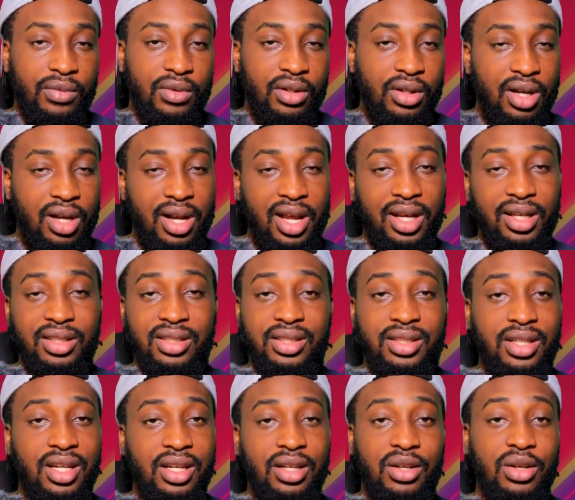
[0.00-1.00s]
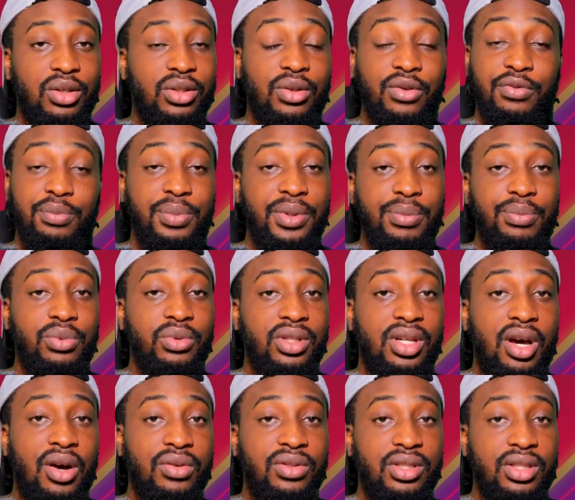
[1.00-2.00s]
and like I said, a lot of people
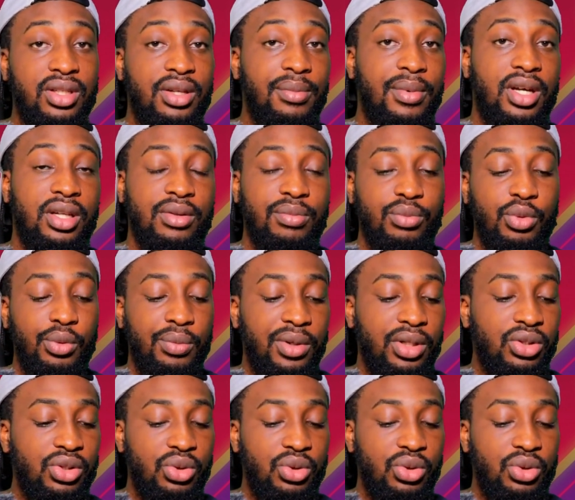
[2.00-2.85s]
doubting him at the moment,